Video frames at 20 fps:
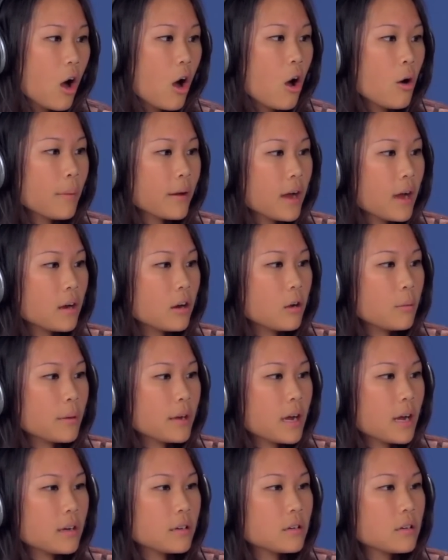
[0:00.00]
Oh my god, oh
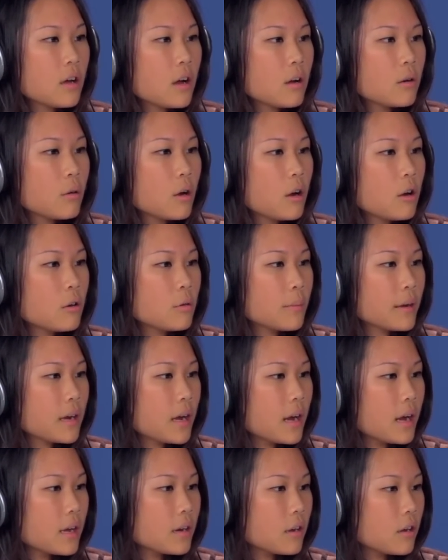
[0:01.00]
my
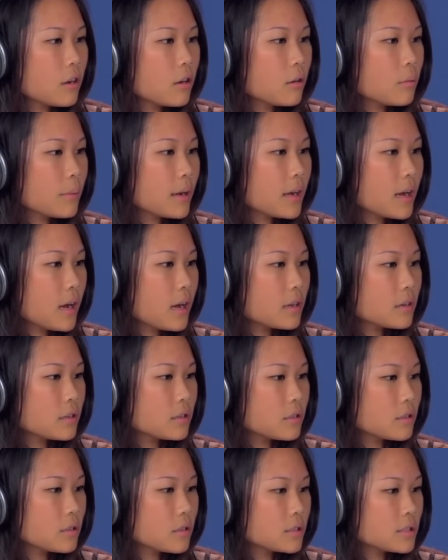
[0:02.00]
god.
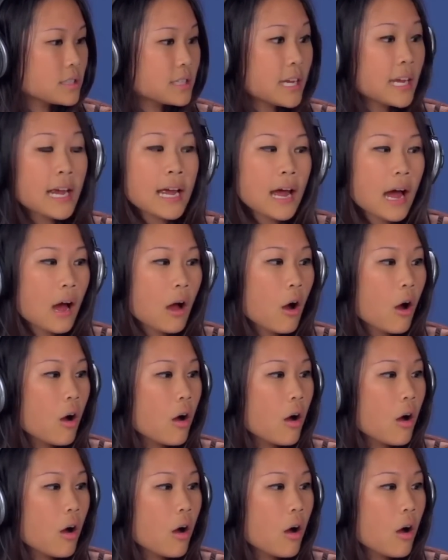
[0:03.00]
Oh, see it?